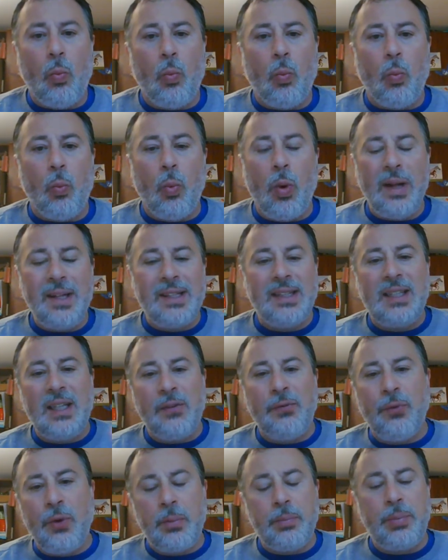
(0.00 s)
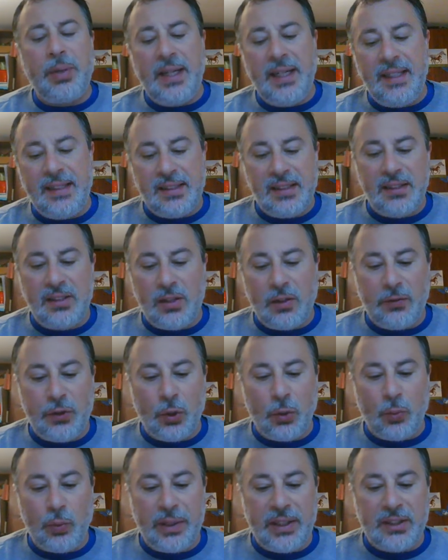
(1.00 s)
What different pieces of
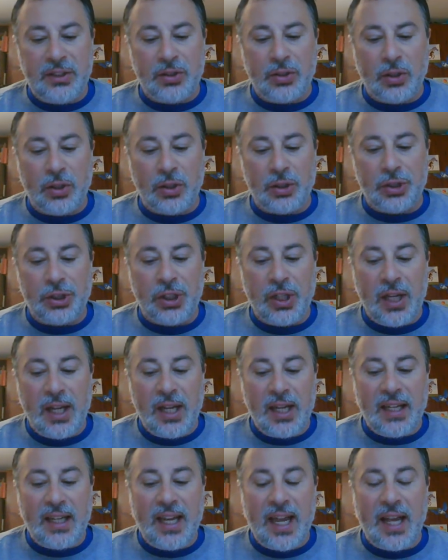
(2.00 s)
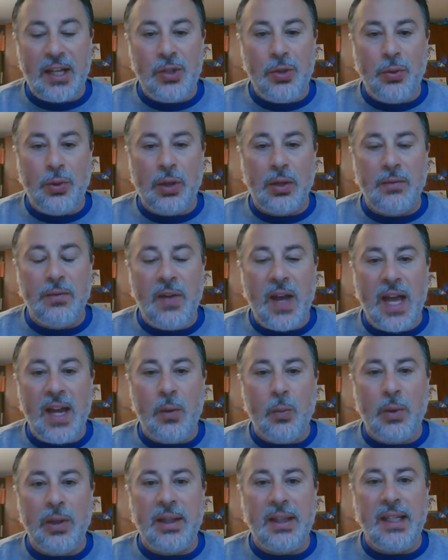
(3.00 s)
your research can you convey
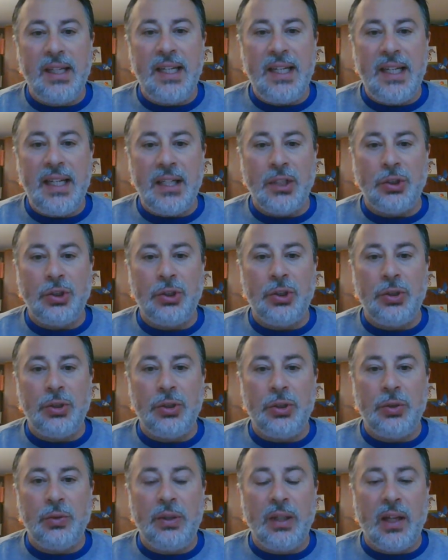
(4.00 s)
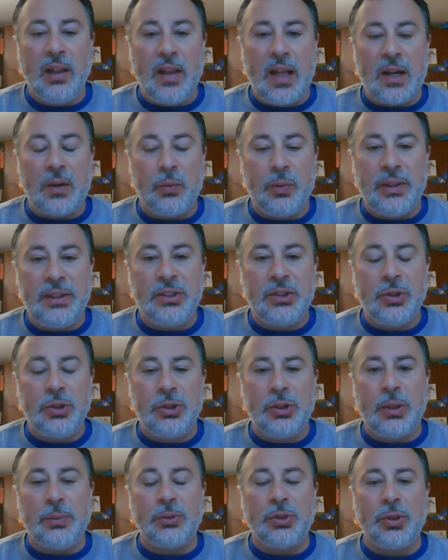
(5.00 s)
with each? You did a lot of
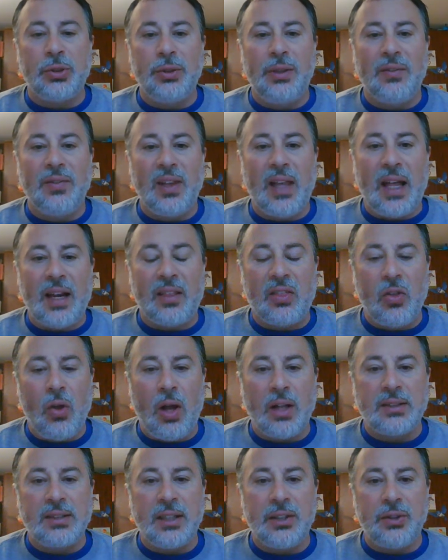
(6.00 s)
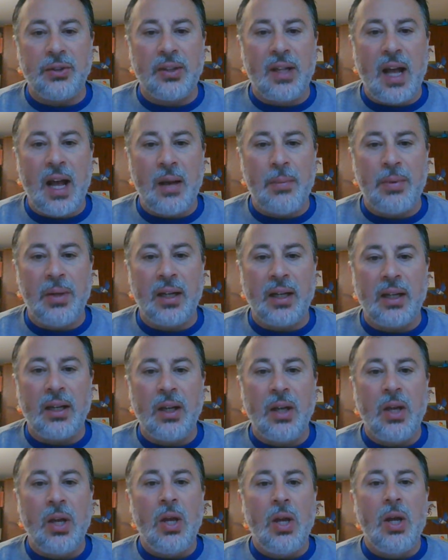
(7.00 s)
research. I'm sure you have a lot of thoughts on your topic.
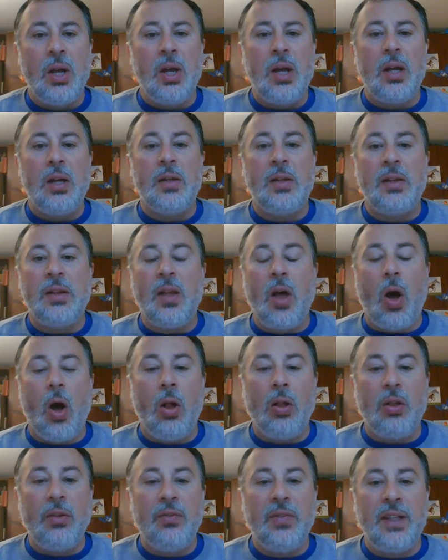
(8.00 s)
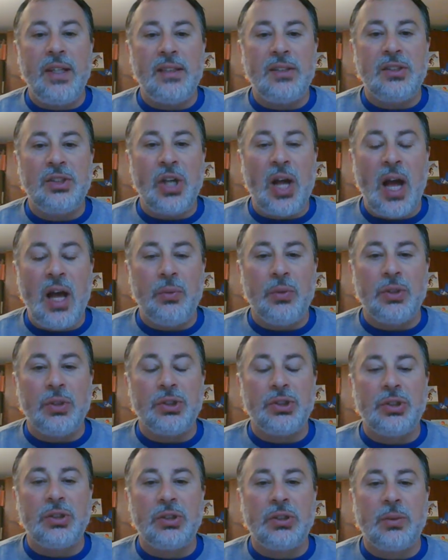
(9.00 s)
All of these genres
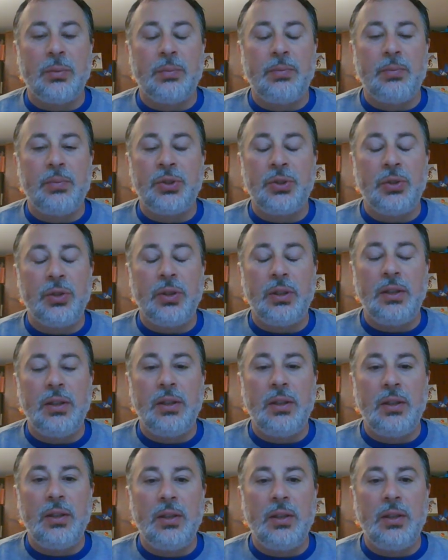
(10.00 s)
should